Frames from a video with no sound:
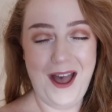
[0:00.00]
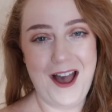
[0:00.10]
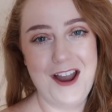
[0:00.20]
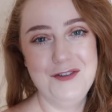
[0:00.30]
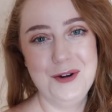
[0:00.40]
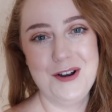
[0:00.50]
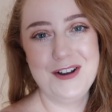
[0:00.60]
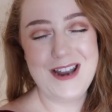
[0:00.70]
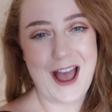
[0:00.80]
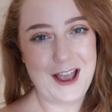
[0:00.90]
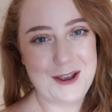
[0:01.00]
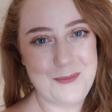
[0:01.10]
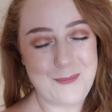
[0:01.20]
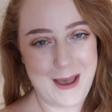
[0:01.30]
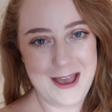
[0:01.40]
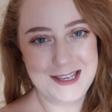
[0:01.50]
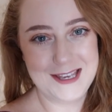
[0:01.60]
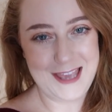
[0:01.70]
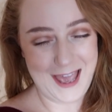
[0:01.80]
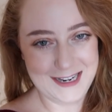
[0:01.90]
Hi everyone, I am back
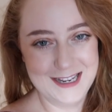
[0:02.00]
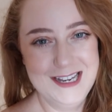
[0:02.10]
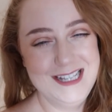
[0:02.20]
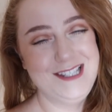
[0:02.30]
again.